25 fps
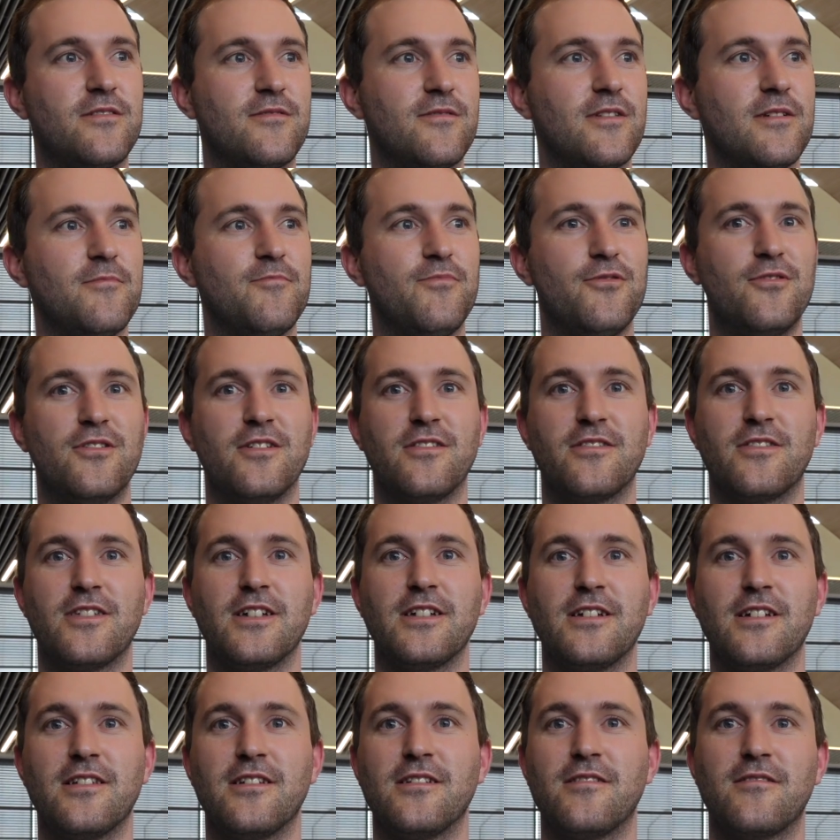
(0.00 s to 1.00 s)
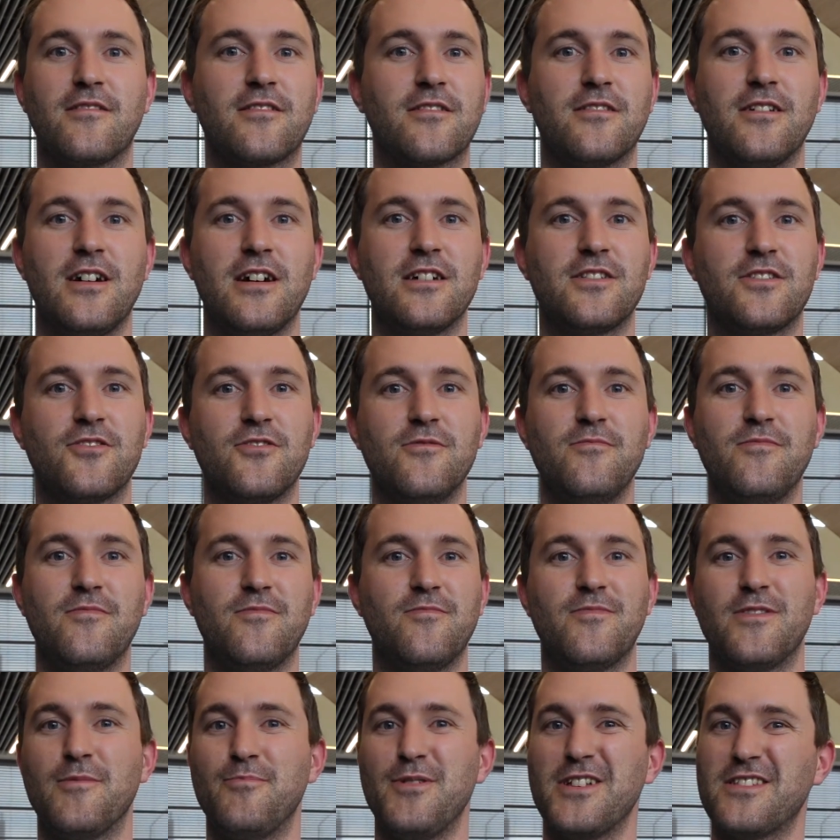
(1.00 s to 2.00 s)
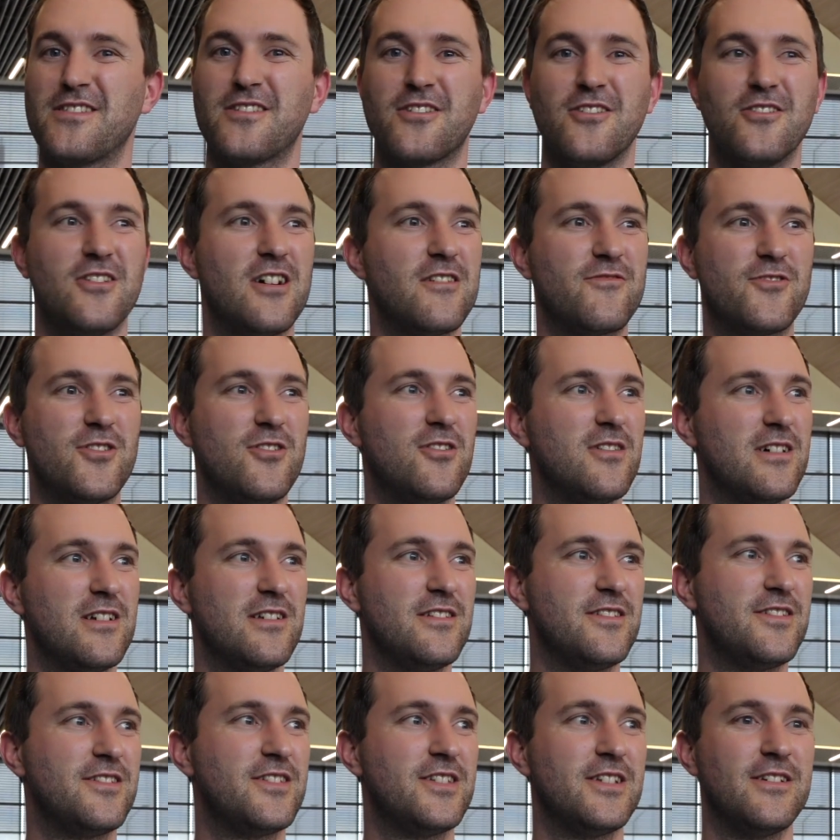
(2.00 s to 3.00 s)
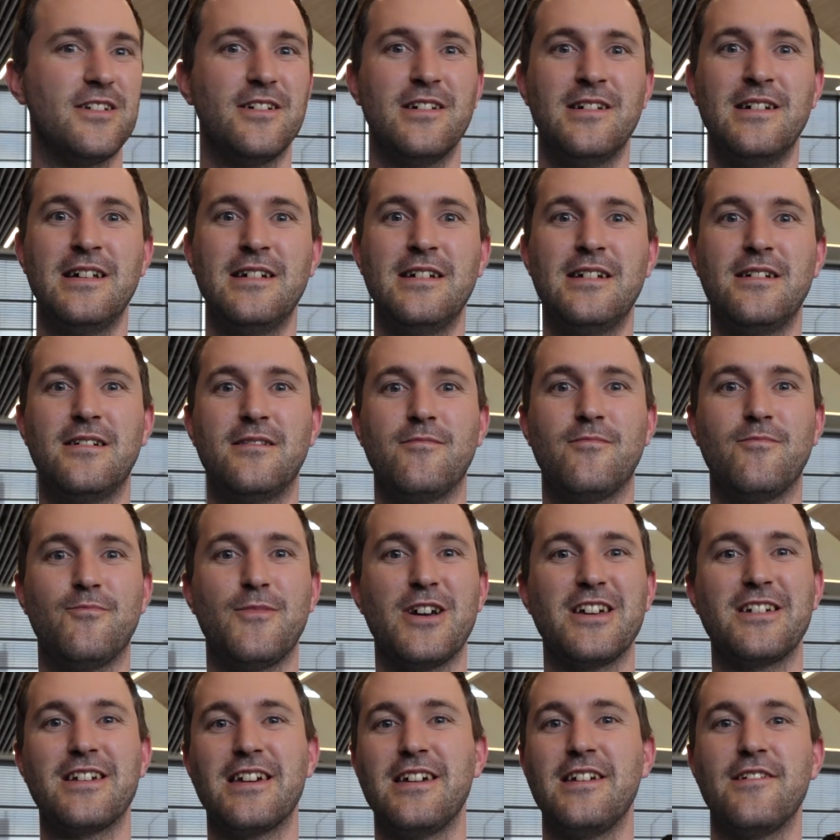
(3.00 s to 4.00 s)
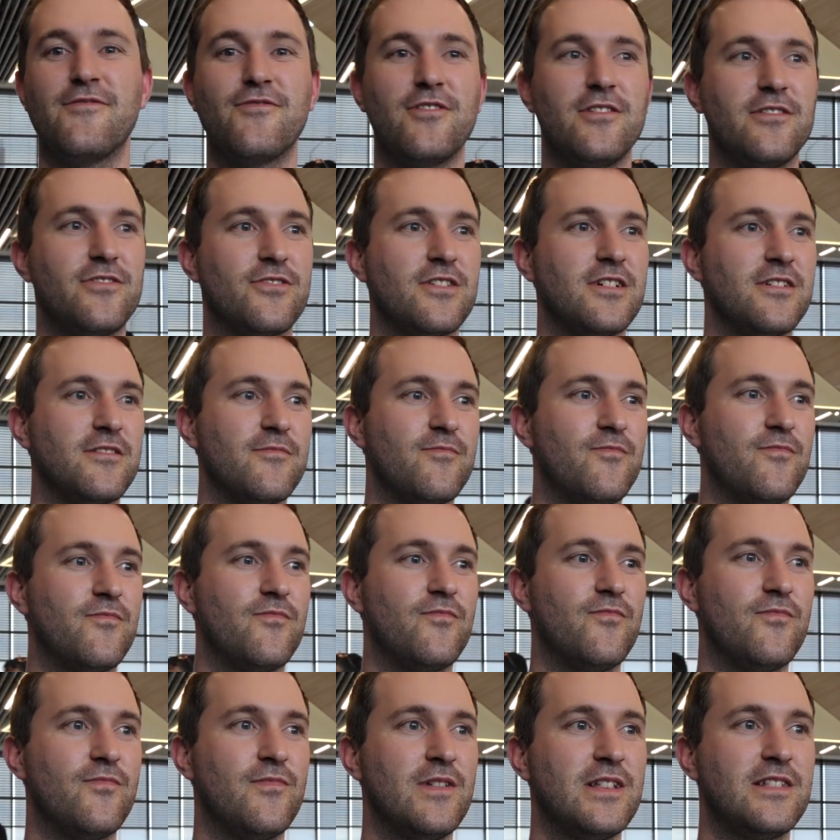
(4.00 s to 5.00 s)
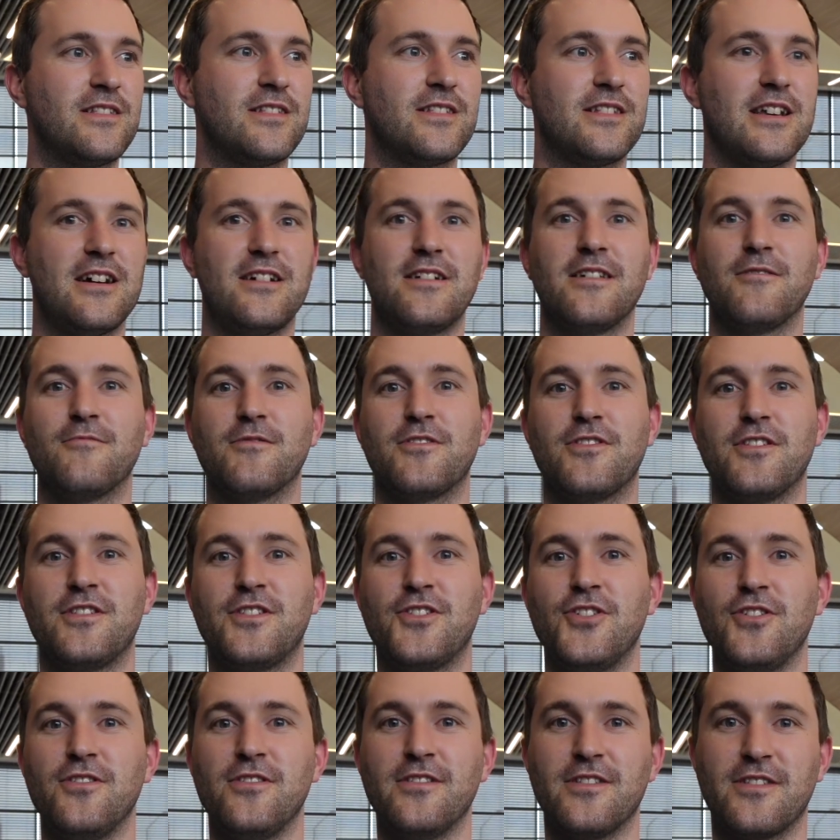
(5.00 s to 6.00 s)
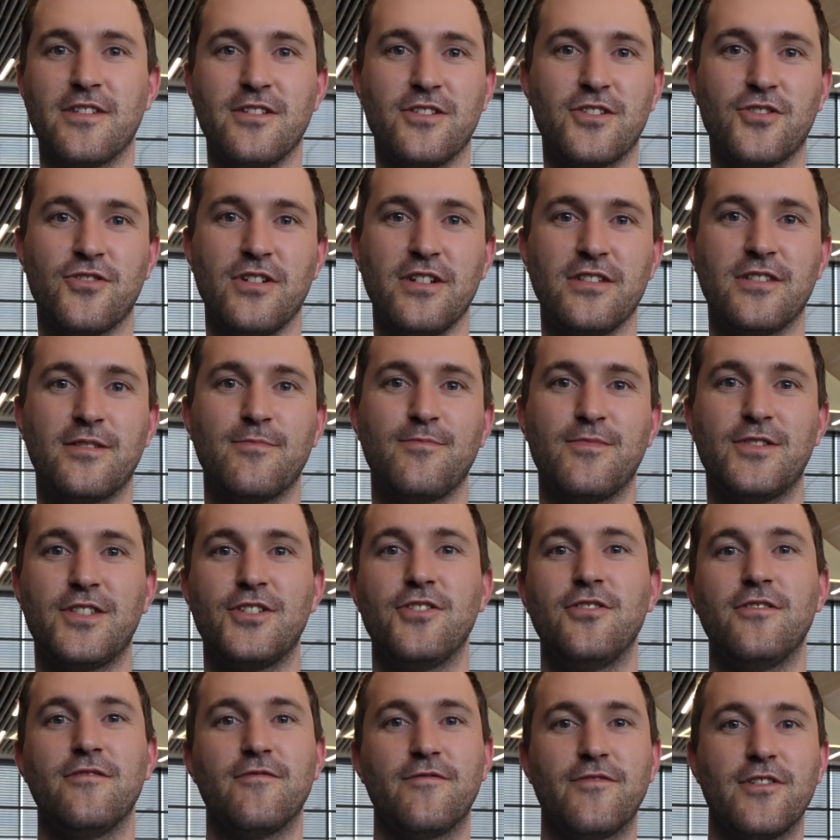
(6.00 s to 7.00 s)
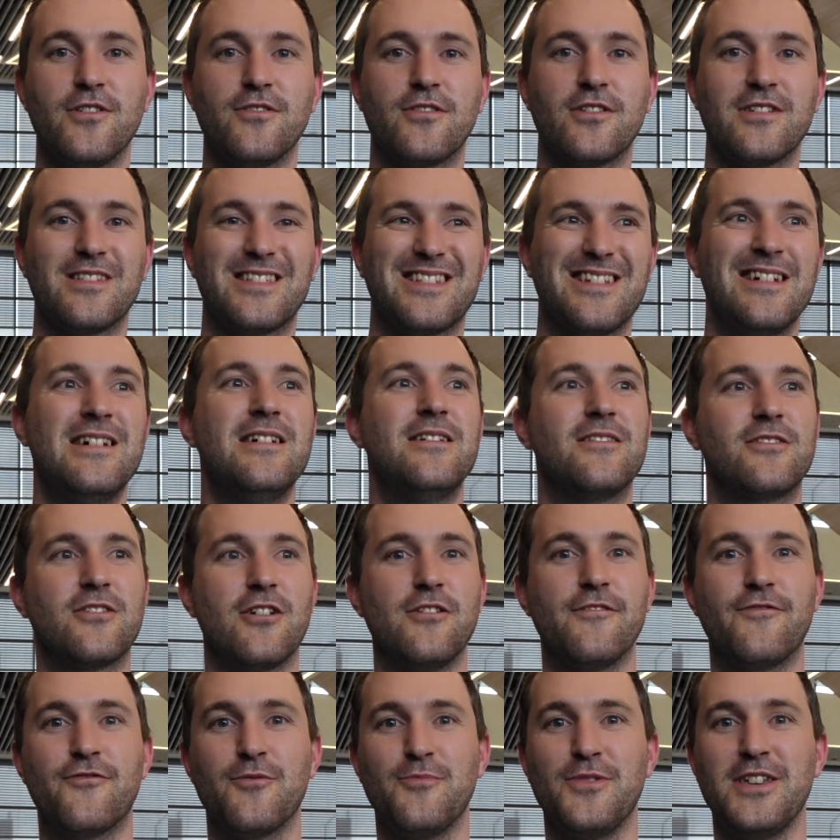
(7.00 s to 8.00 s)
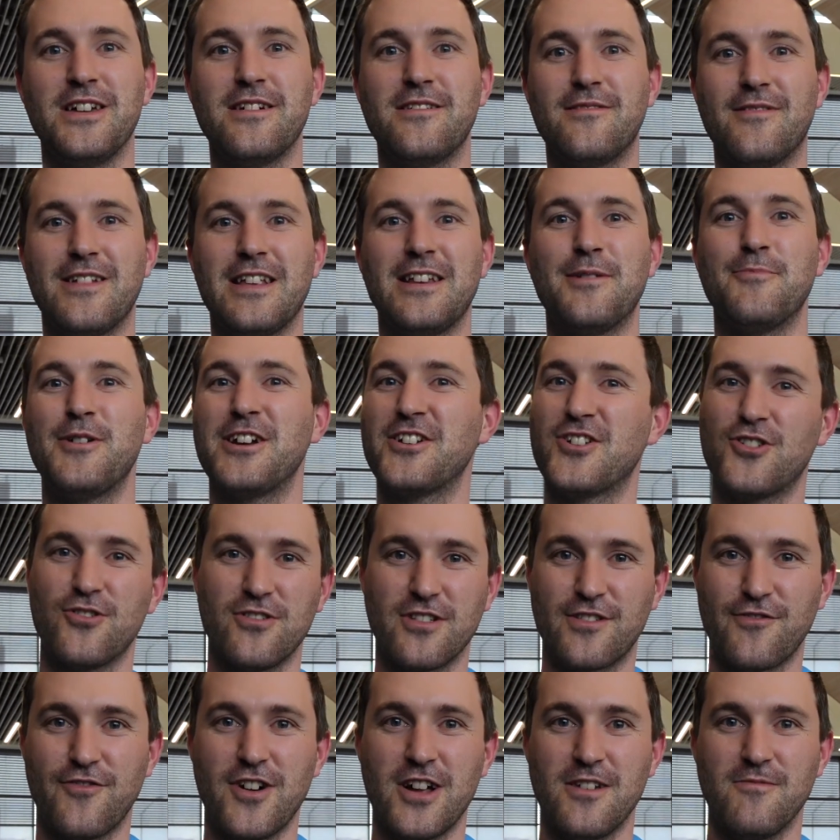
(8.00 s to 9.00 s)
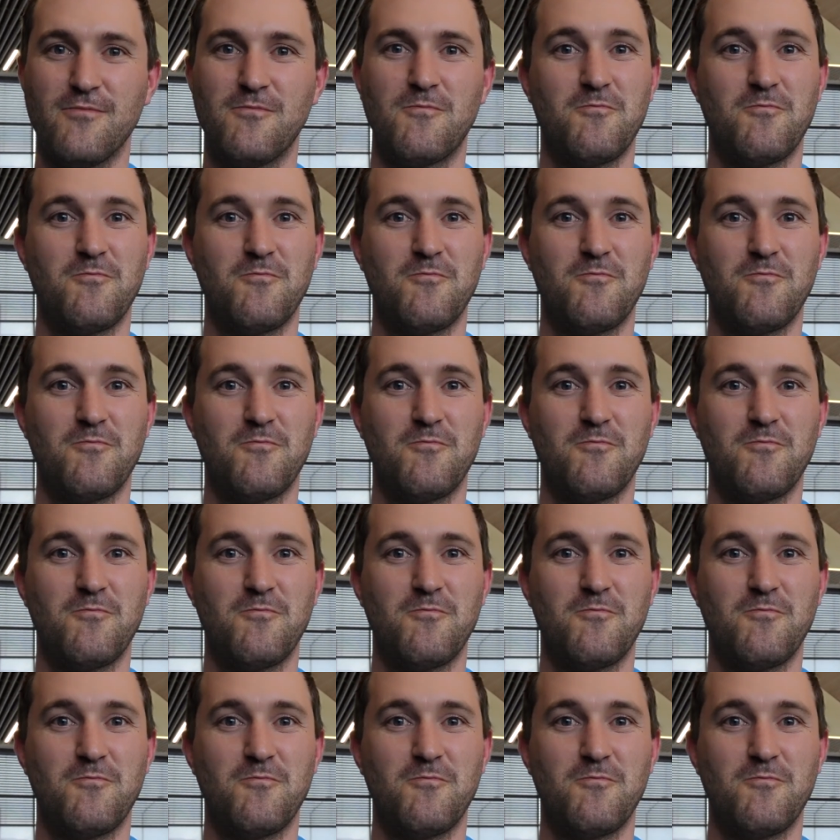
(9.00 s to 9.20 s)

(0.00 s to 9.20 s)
important thing in a classroom, the best skill I've got, is to make everything starting with the student's interest. Student focus, go from there, and to make sure it's fun.